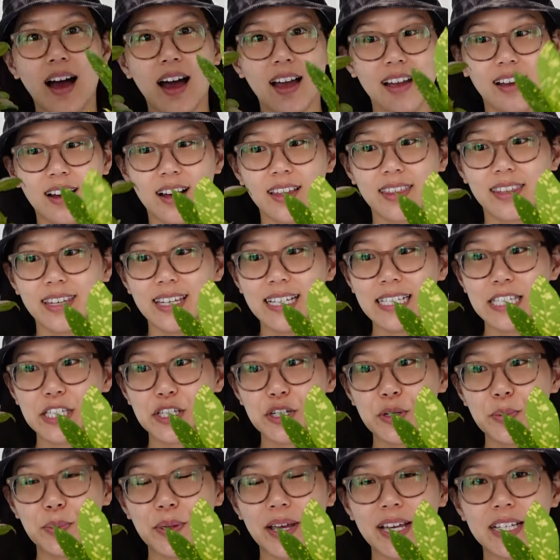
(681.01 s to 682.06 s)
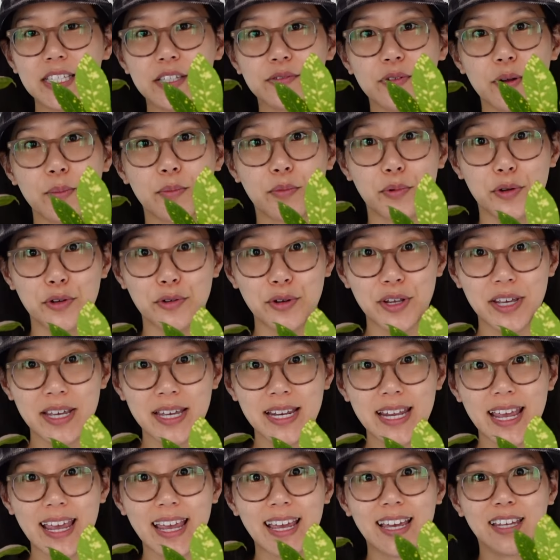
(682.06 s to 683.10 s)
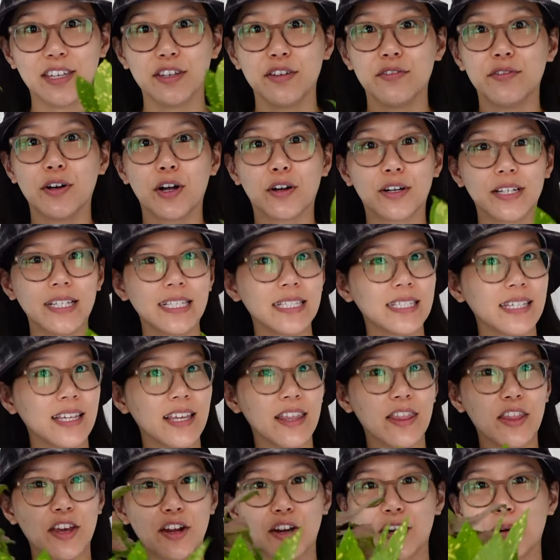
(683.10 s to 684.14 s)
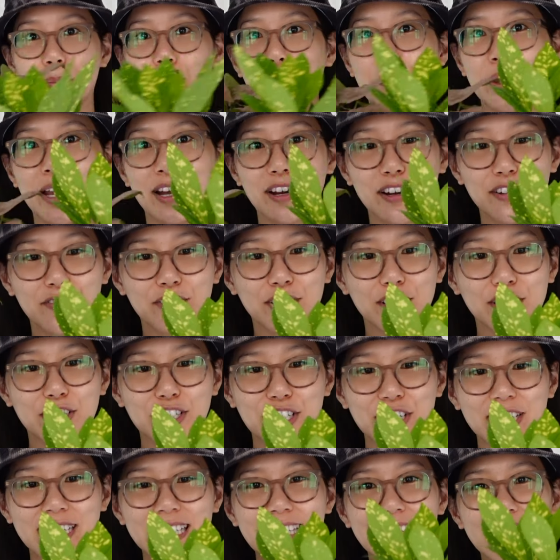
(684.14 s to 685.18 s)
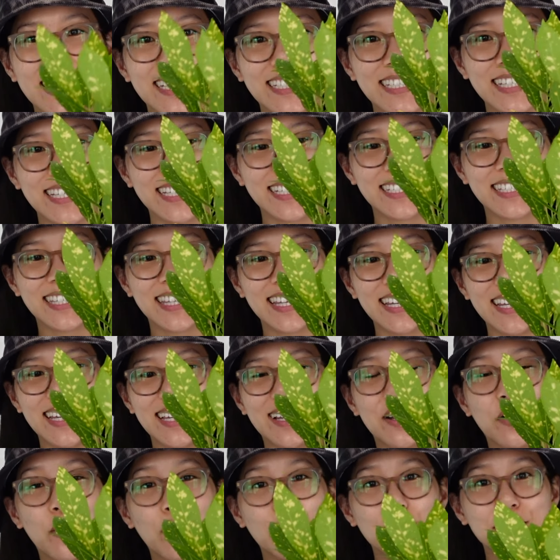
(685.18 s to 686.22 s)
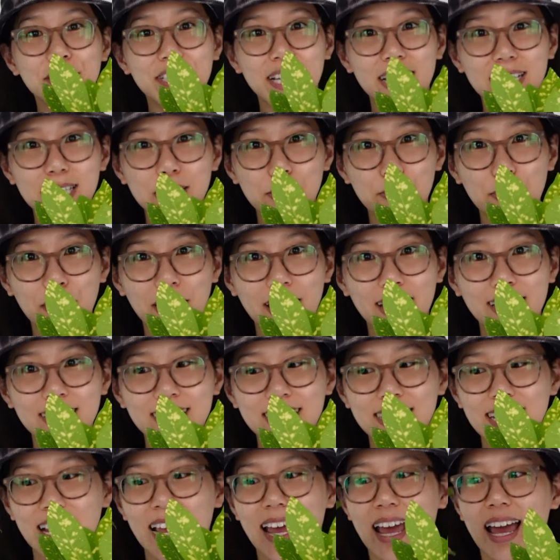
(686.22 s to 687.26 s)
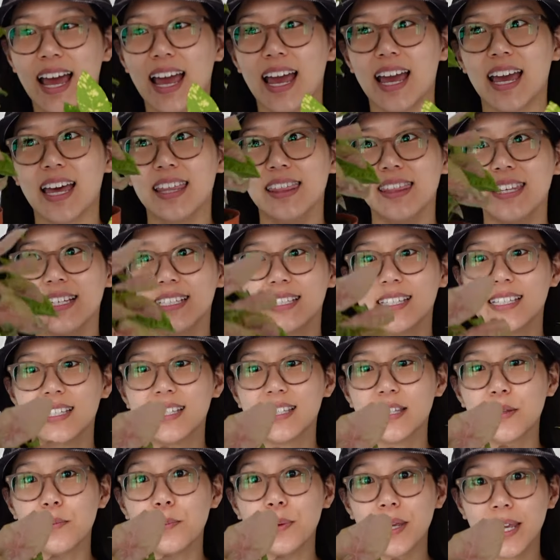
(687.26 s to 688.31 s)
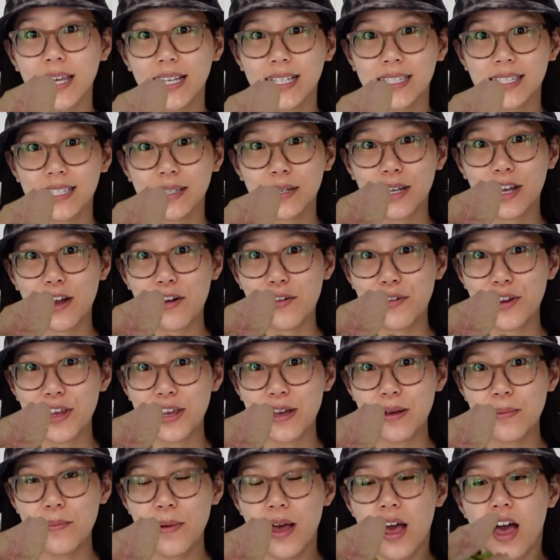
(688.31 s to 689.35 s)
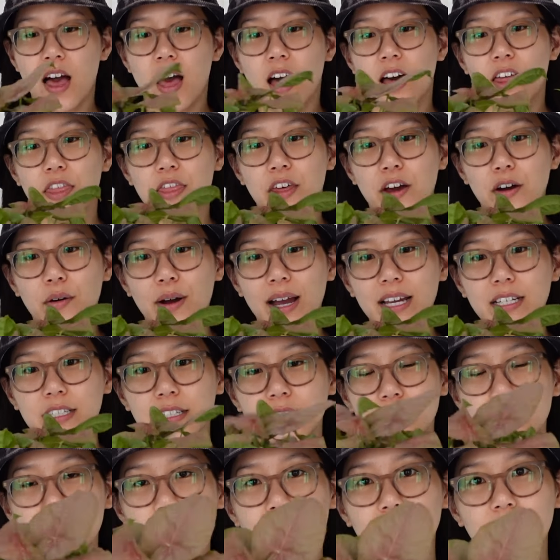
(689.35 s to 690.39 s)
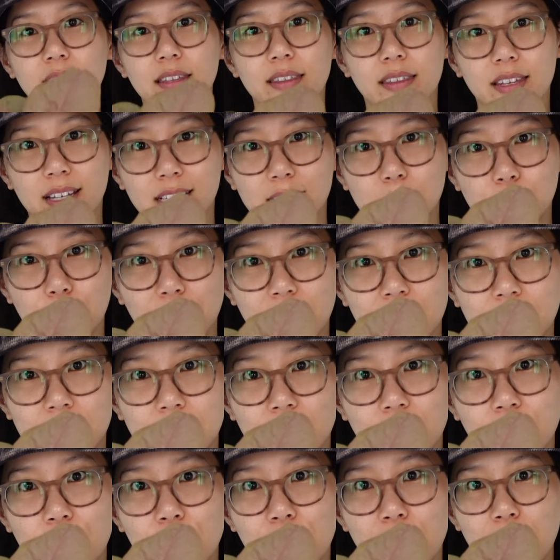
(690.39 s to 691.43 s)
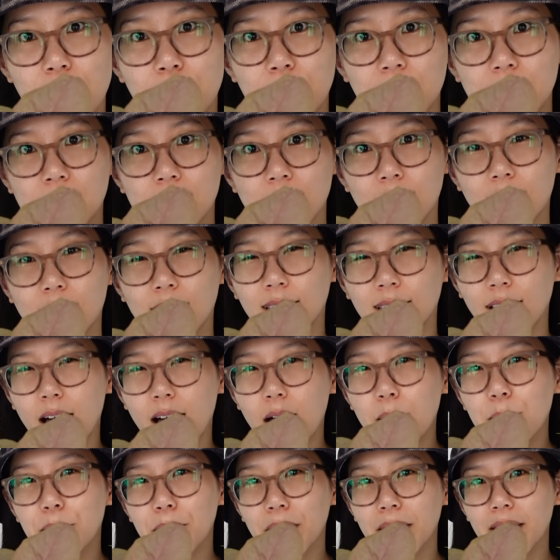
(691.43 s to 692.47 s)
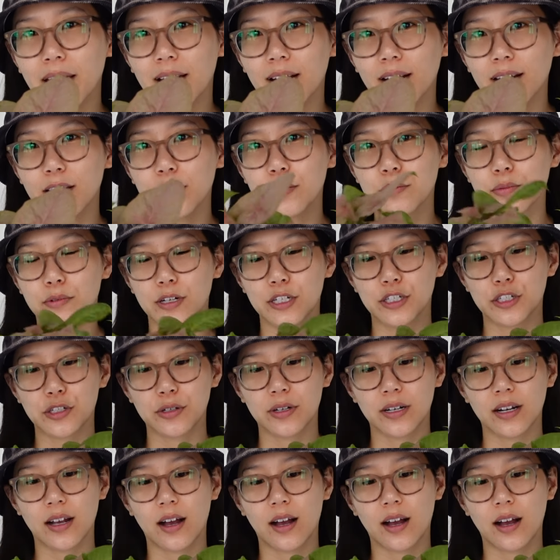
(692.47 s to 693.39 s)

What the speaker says: I got these two plants from Rooted, and you've already seen their bigger versions. This is the gold dust plant, and this is the pink Syngonium, though I do think this pink Syngonium is a lot pinker and richer in